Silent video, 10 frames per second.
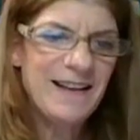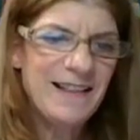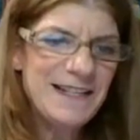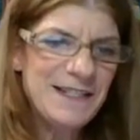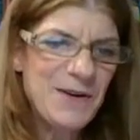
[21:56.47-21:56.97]

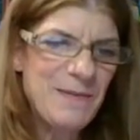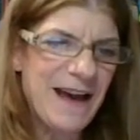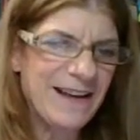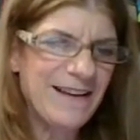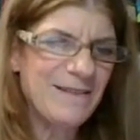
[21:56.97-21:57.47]
Let's go
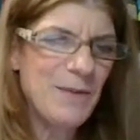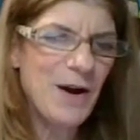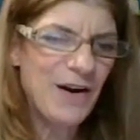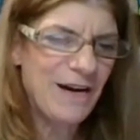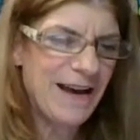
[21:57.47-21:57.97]
back.
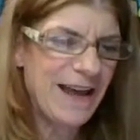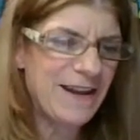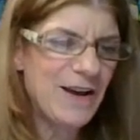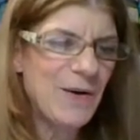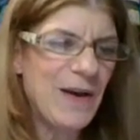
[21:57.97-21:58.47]

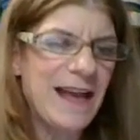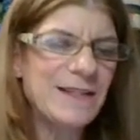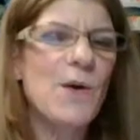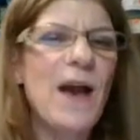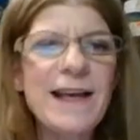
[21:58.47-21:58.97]
Pod. Okay,
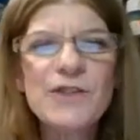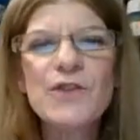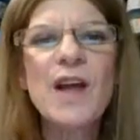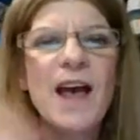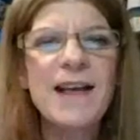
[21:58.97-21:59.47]
so
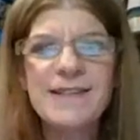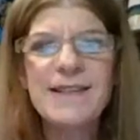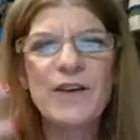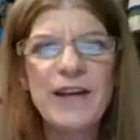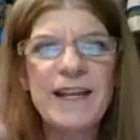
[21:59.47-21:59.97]
astronauts,
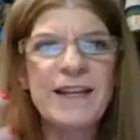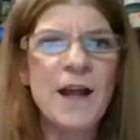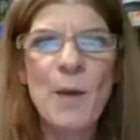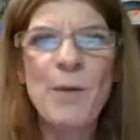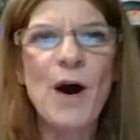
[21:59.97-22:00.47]
they're in
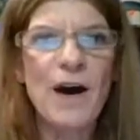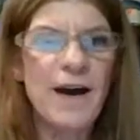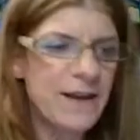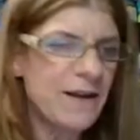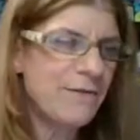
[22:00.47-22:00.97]
a
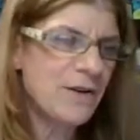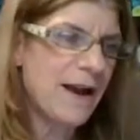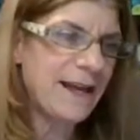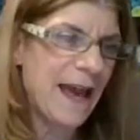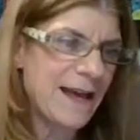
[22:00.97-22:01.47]
pod of,
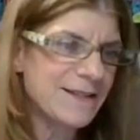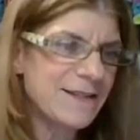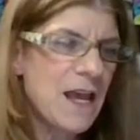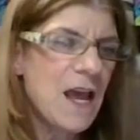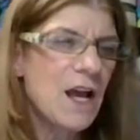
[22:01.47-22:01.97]
I guess.
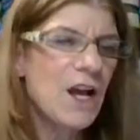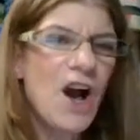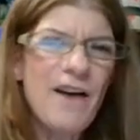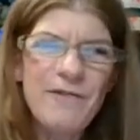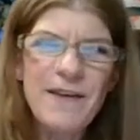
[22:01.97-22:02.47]

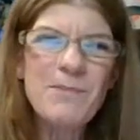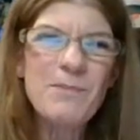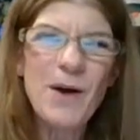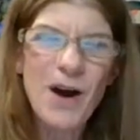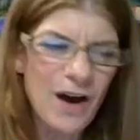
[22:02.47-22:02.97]
Coffee
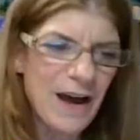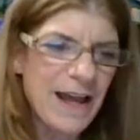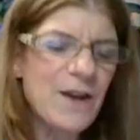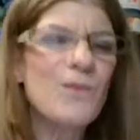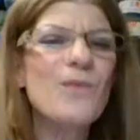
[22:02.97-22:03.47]

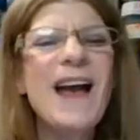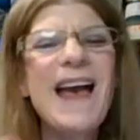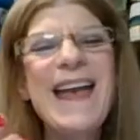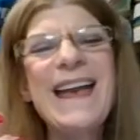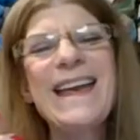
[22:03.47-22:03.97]
pod,
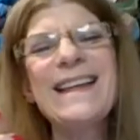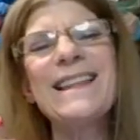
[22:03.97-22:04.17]
right?